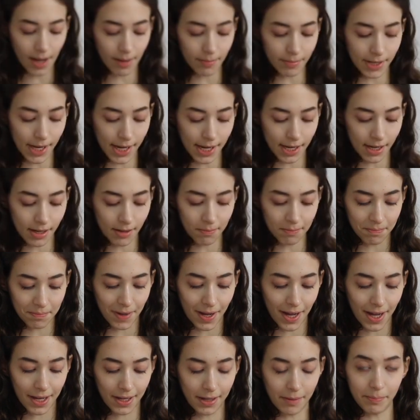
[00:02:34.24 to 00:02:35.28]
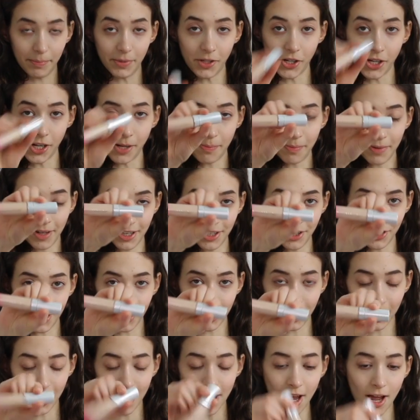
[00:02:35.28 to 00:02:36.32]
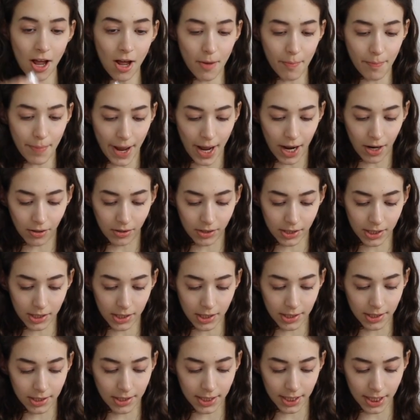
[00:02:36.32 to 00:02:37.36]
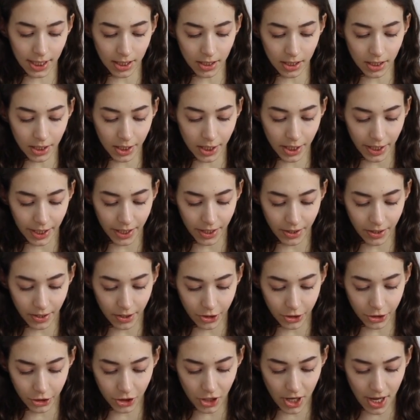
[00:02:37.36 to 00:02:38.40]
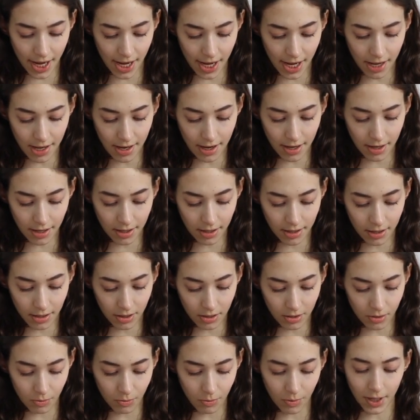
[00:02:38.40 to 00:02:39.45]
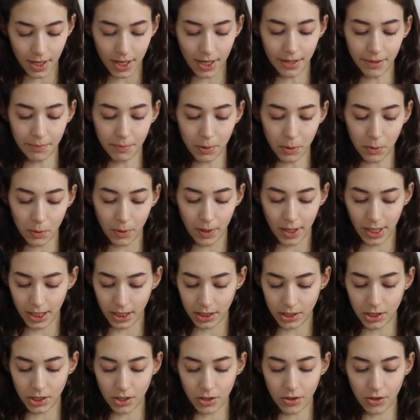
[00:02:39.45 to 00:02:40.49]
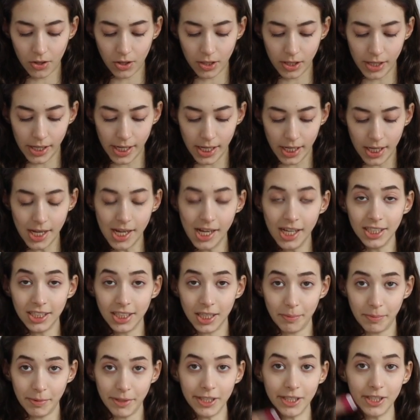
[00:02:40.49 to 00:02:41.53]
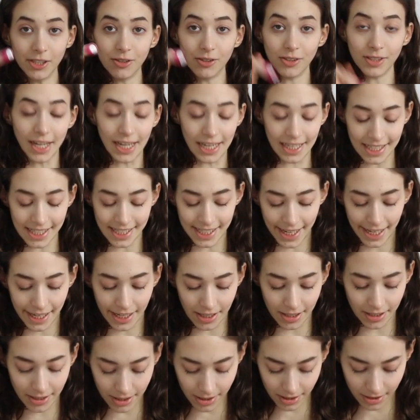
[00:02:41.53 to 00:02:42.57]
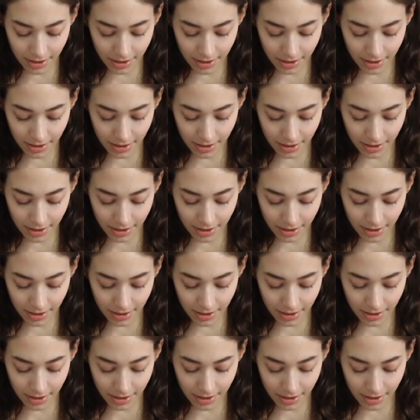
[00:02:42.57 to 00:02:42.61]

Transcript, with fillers: I'm taking my Beauty Blender Bounce concealer in the shade 1.30W Light Sand.